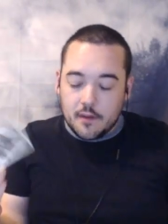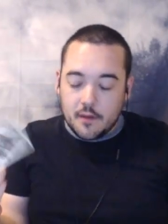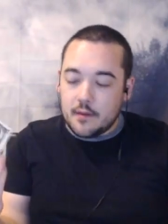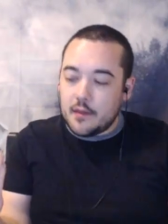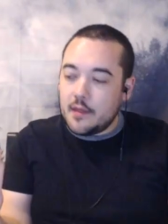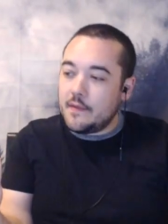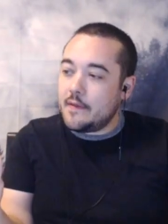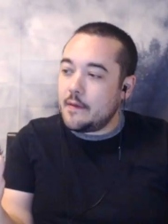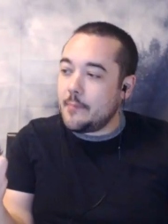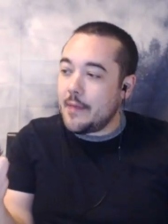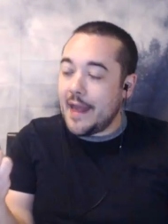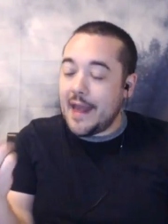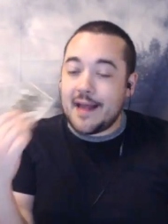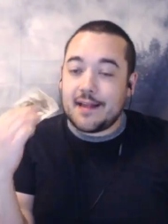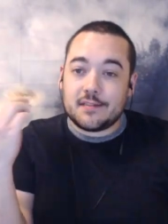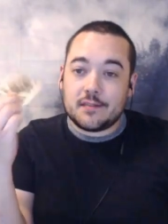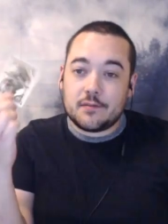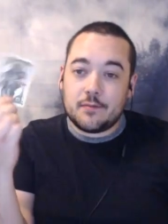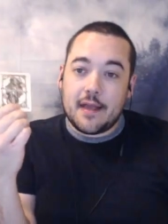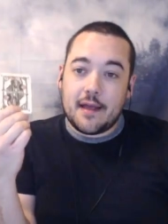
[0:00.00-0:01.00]
in the
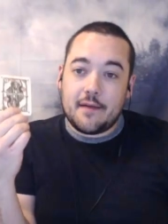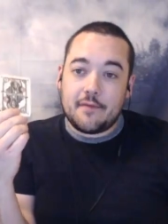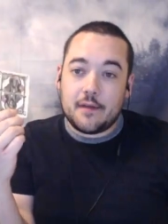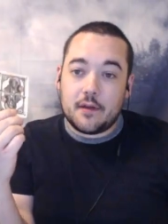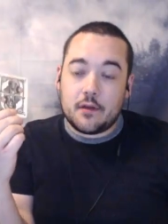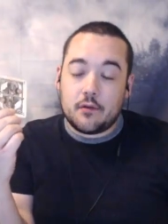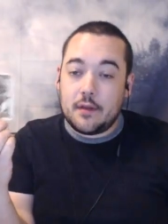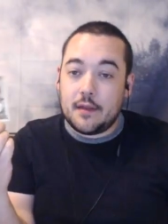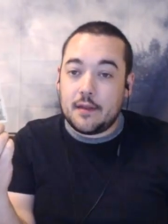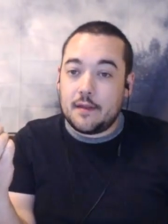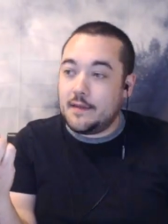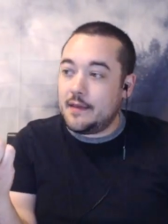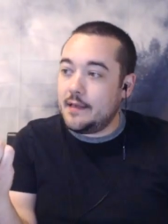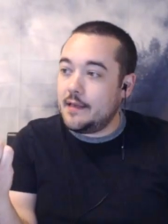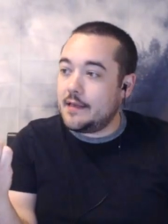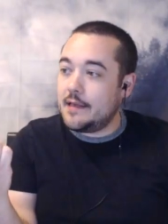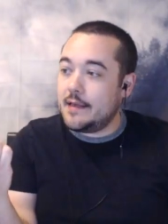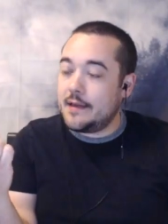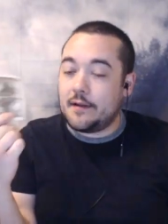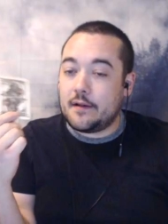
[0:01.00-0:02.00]
past we have the the
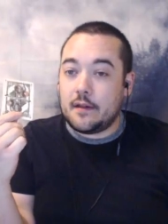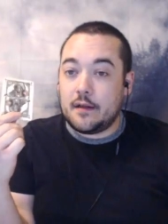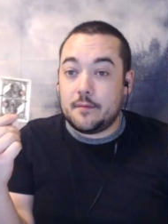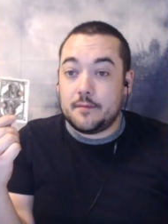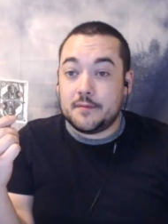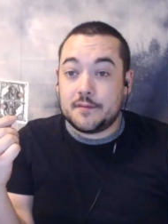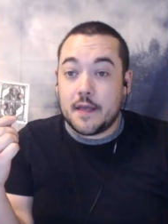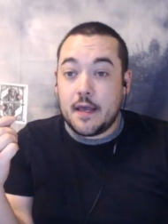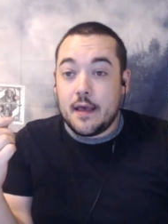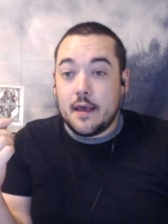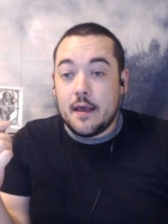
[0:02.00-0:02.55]
King of Clubs.